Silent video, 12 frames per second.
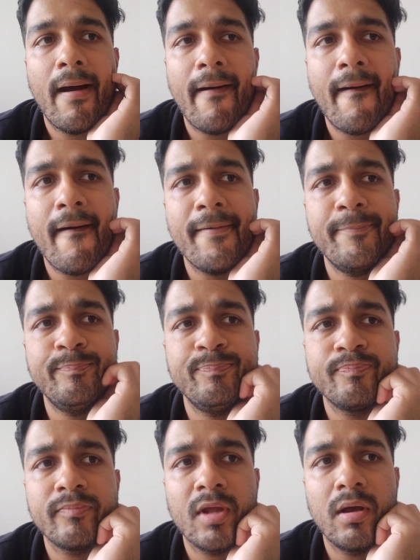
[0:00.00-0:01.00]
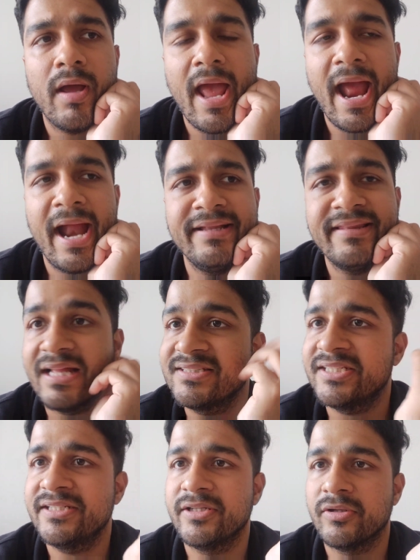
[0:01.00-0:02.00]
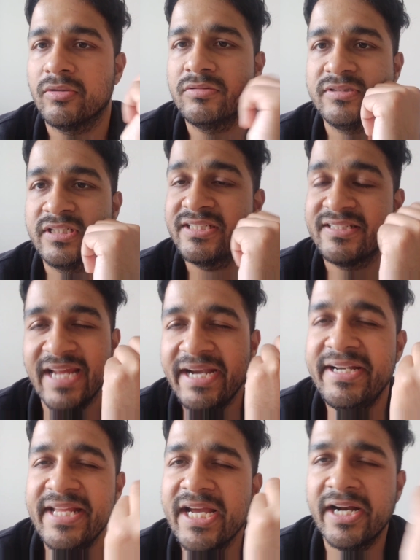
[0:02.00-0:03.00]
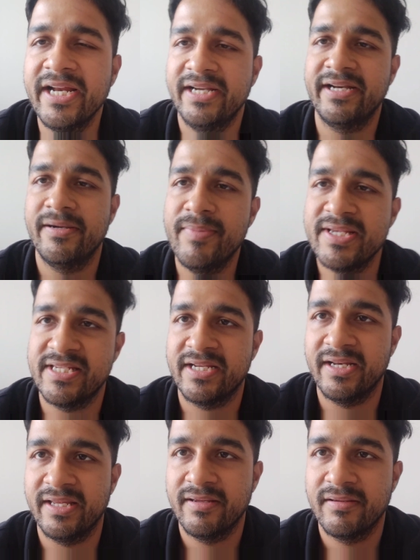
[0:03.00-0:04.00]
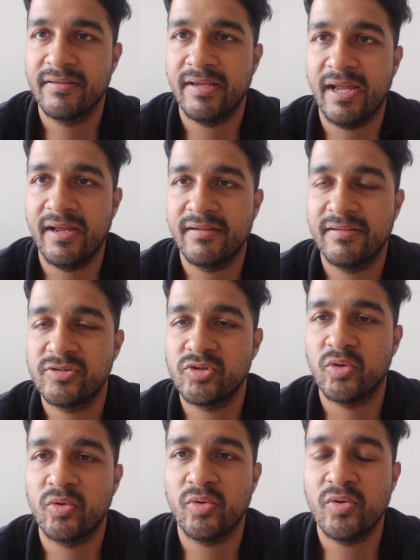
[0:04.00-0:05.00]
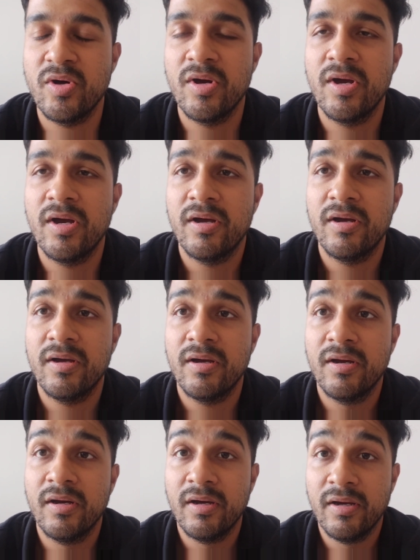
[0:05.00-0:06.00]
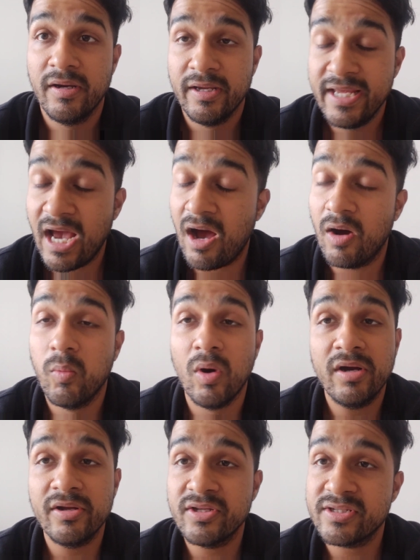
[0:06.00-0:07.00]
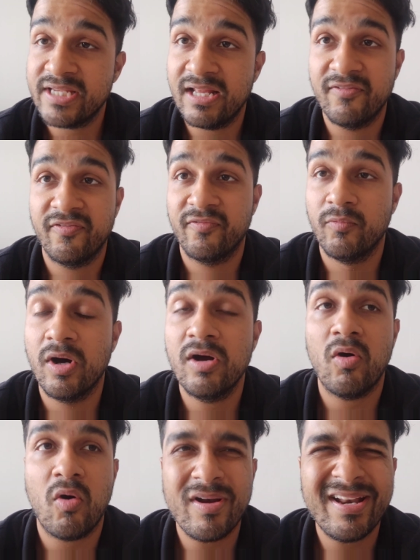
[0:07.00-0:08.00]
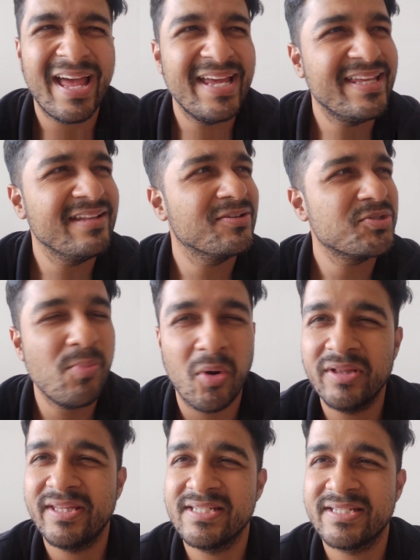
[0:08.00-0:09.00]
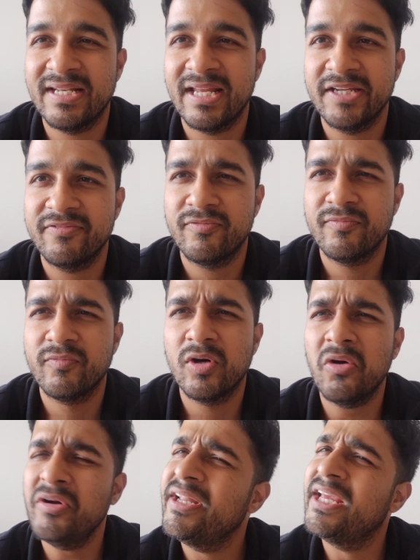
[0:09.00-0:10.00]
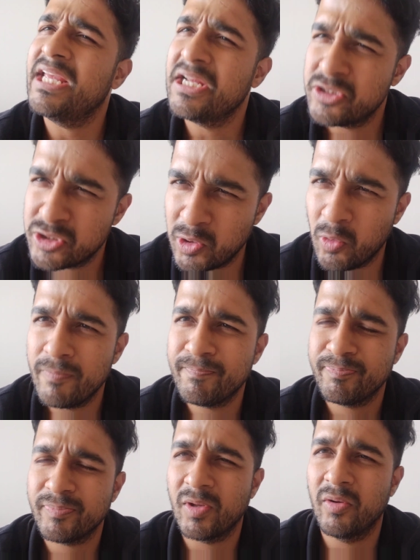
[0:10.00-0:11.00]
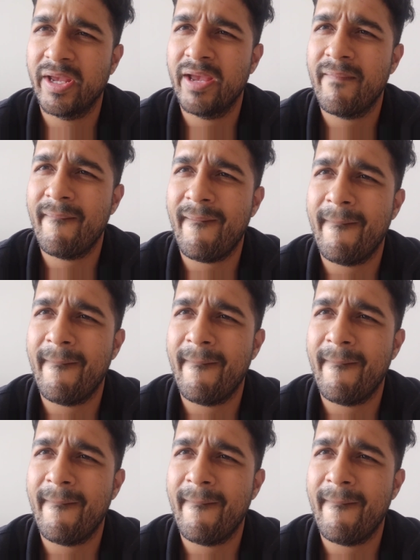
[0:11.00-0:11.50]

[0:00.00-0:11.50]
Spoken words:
And that's it, you know, just get de-addicted, basically. So, yeah, work on yourself. Work on liking the small things in life. Work on taking it slow. Okay.